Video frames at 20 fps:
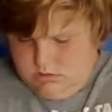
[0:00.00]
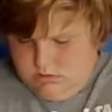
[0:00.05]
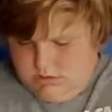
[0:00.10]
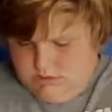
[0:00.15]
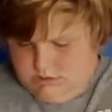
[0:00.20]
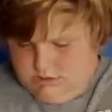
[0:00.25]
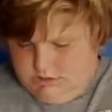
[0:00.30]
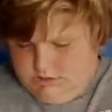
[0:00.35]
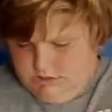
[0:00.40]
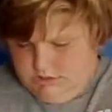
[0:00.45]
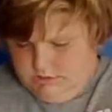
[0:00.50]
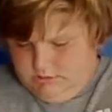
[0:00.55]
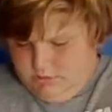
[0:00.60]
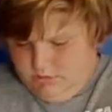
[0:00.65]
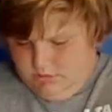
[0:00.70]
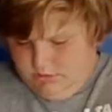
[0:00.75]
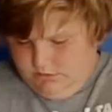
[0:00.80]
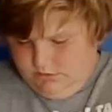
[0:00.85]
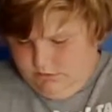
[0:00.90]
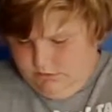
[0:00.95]
This is just
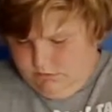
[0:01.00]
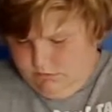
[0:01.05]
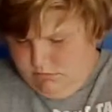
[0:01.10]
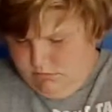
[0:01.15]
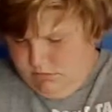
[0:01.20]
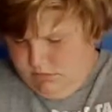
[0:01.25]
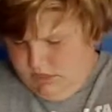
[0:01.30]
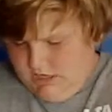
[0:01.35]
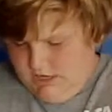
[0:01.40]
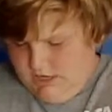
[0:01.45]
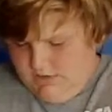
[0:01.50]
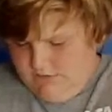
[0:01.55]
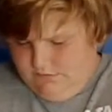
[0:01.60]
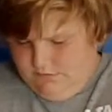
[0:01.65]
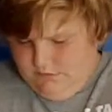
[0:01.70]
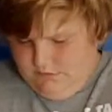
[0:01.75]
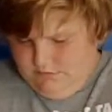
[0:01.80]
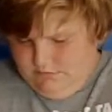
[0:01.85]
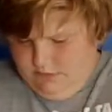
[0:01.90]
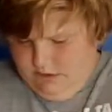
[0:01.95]
one of them. I have
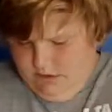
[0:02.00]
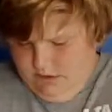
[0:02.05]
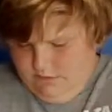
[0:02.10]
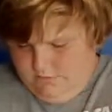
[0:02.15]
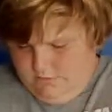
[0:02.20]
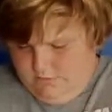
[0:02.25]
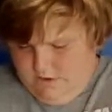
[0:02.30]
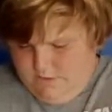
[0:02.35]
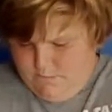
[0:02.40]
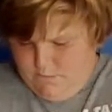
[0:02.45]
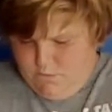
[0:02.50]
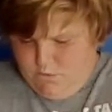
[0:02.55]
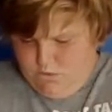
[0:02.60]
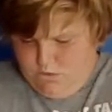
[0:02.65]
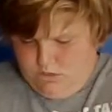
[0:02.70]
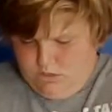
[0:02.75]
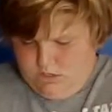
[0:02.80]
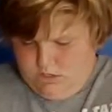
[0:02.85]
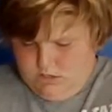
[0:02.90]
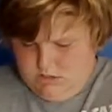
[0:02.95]
like probably 5 more
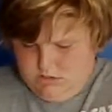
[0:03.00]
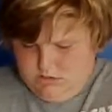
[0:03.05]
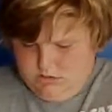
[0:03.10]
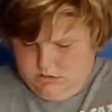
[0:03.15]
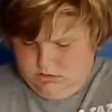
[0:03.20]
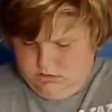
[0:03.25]
of these.